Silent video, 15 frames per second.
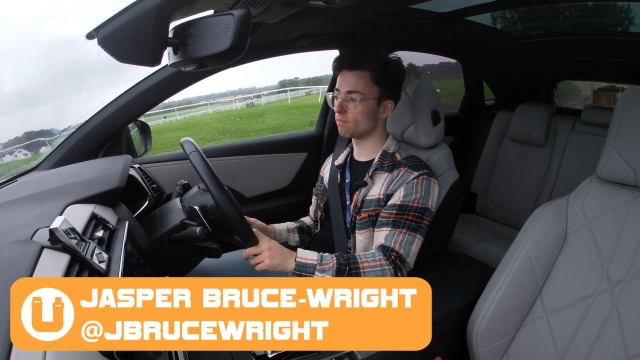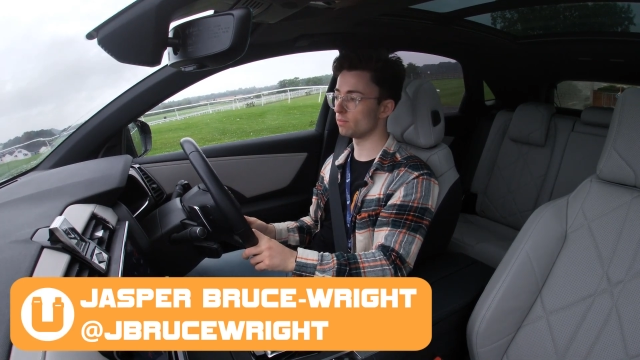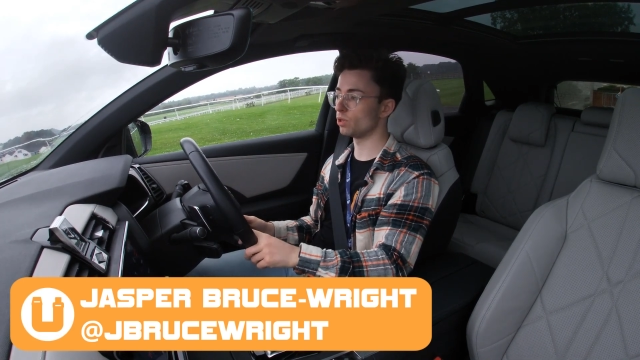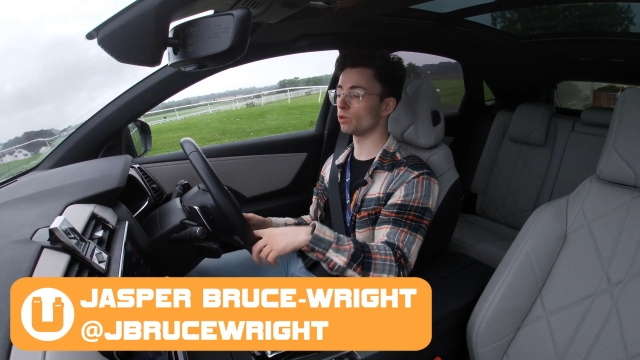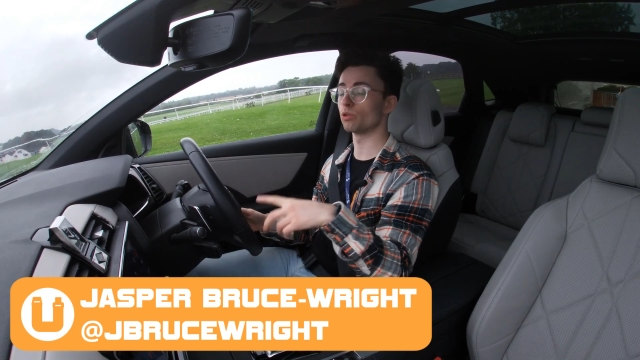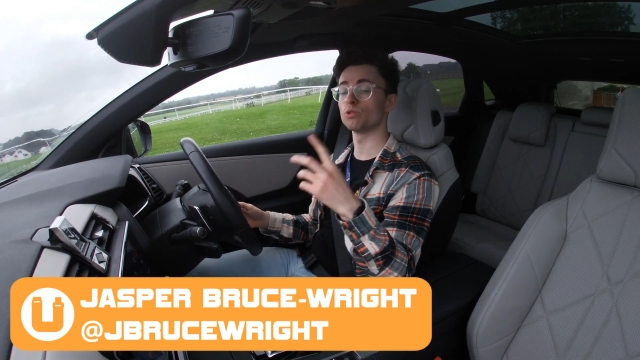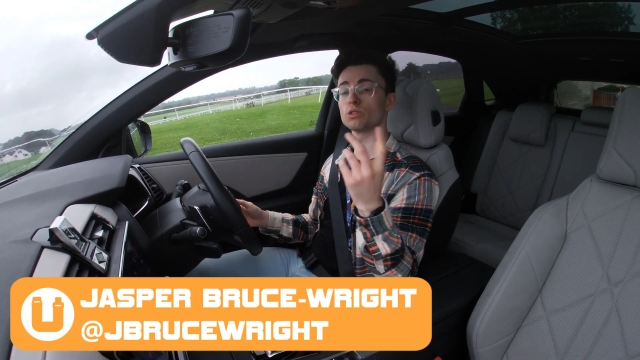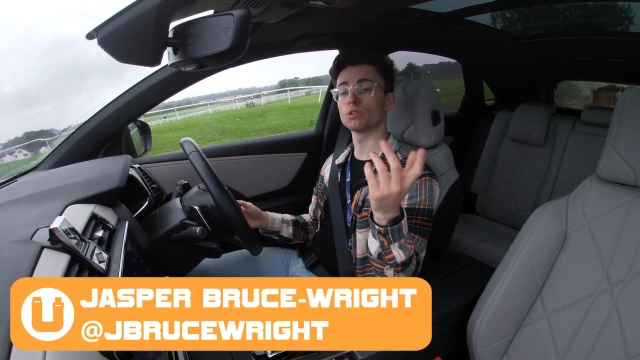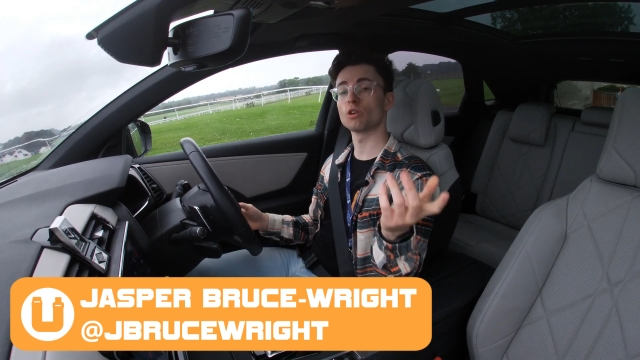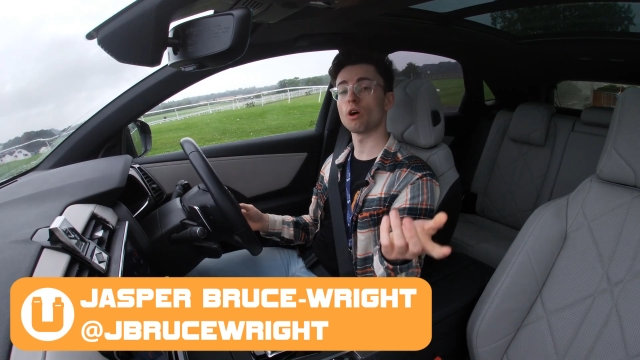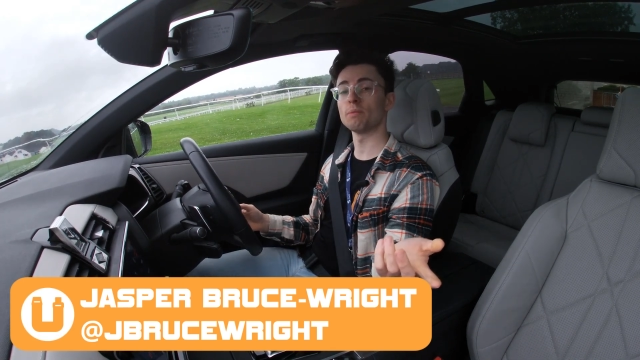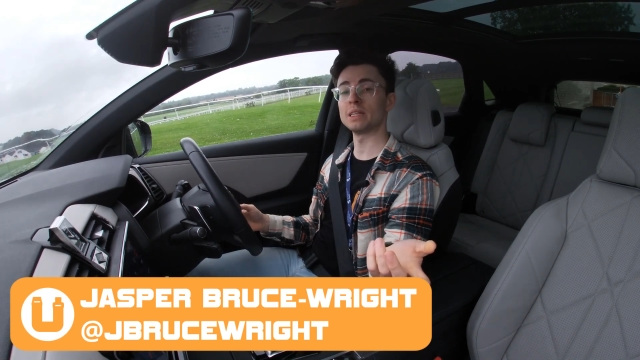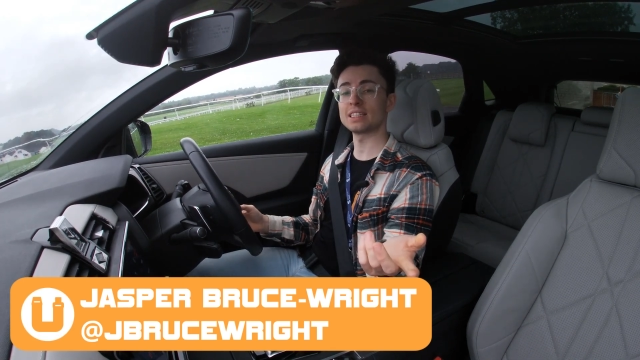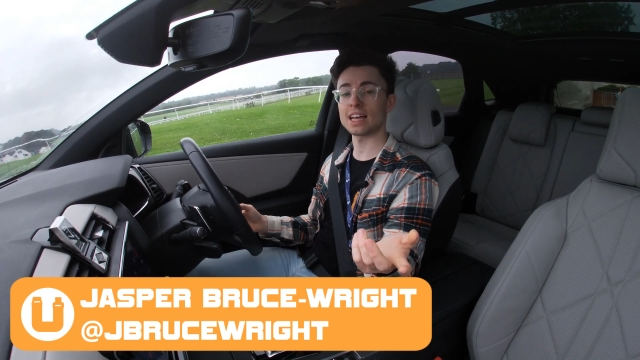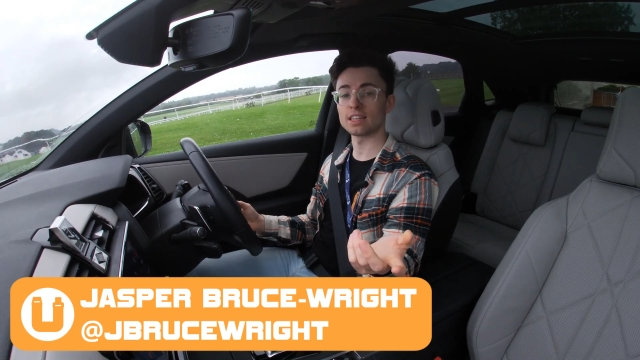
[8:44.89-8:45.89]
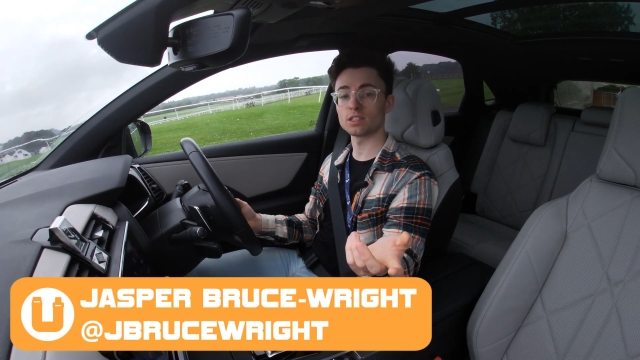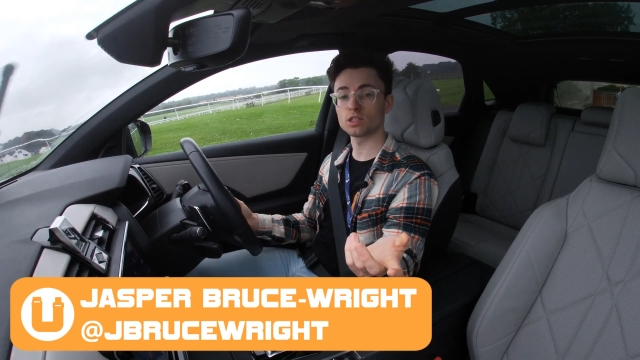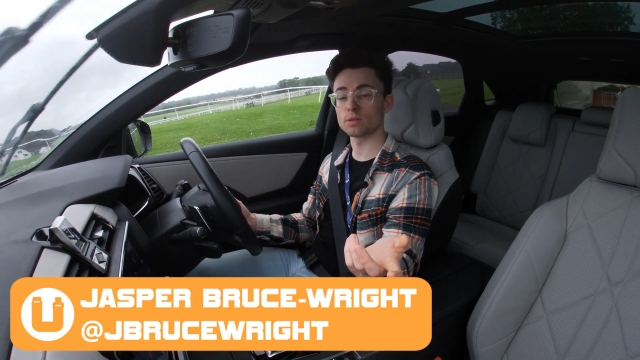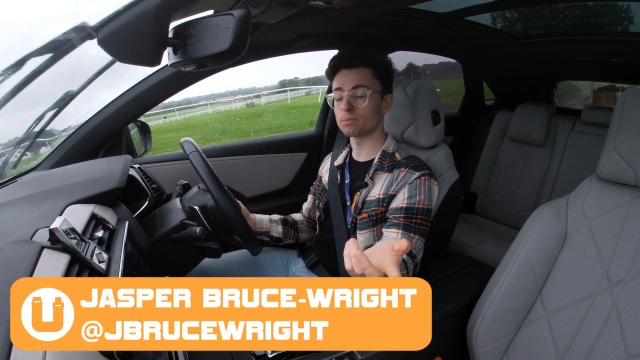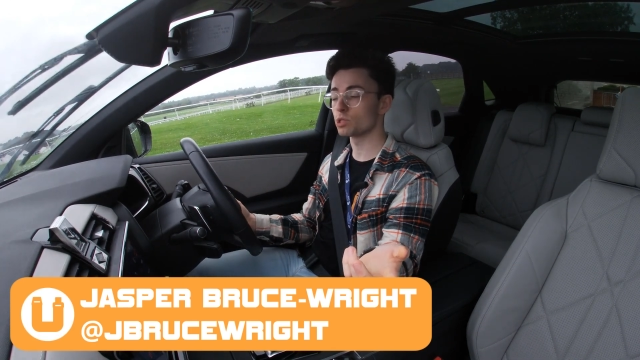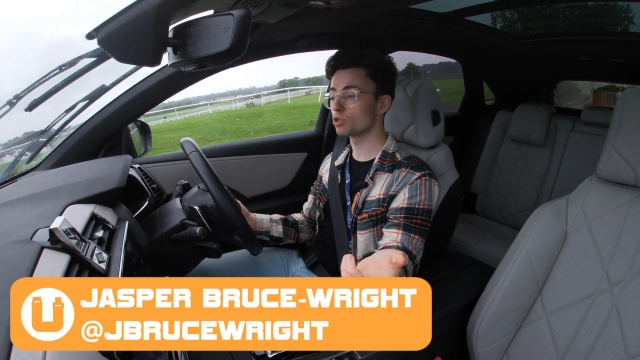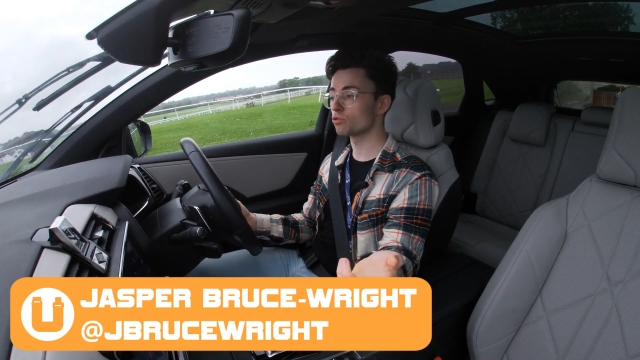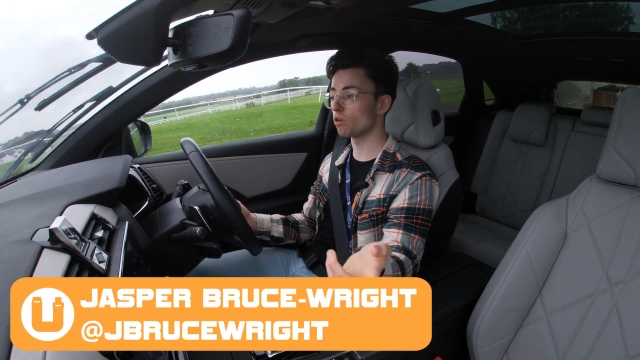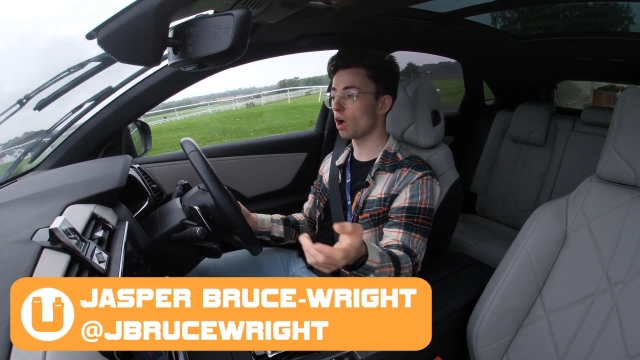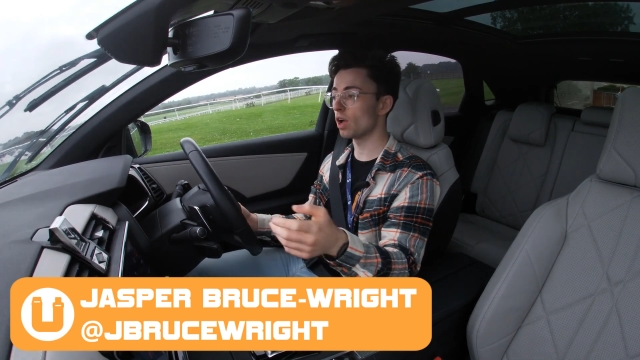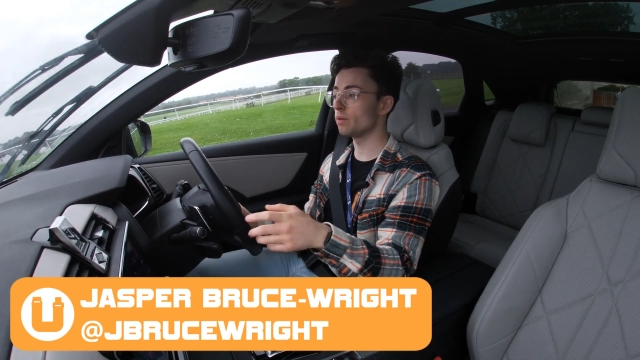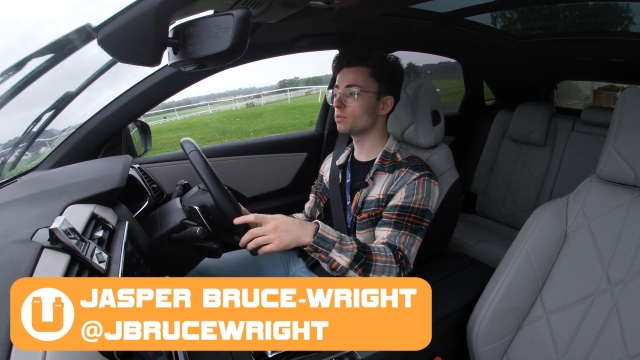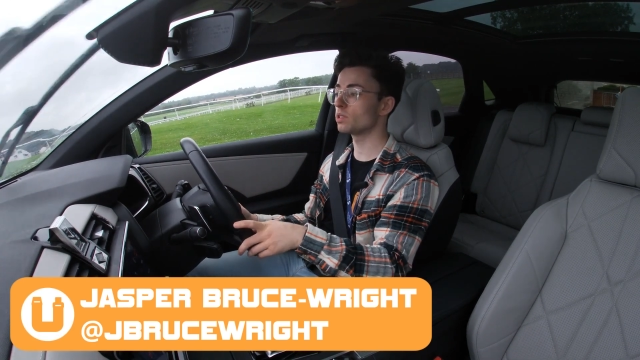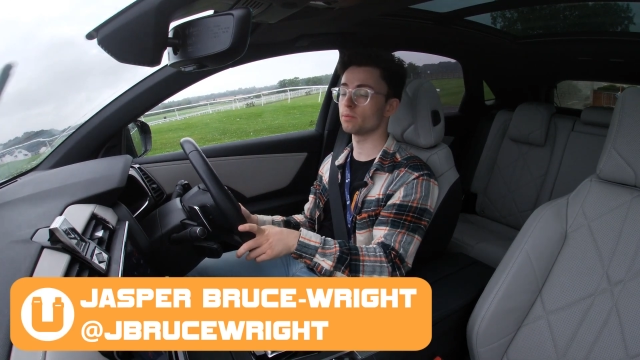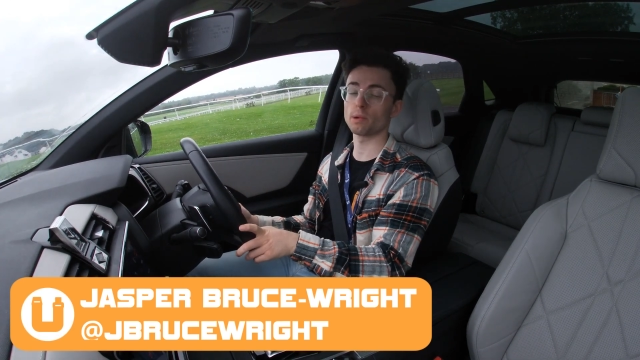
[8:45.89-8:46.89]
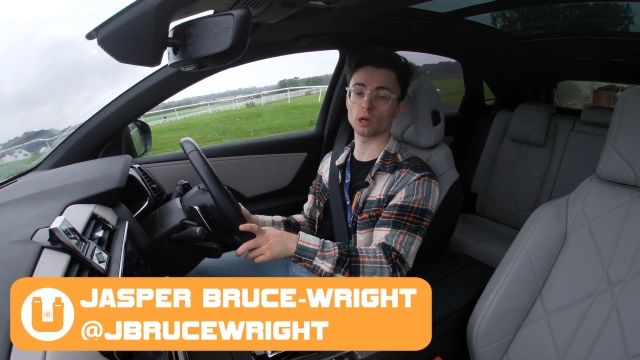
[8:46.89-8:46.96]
You can also comment and subscribe to the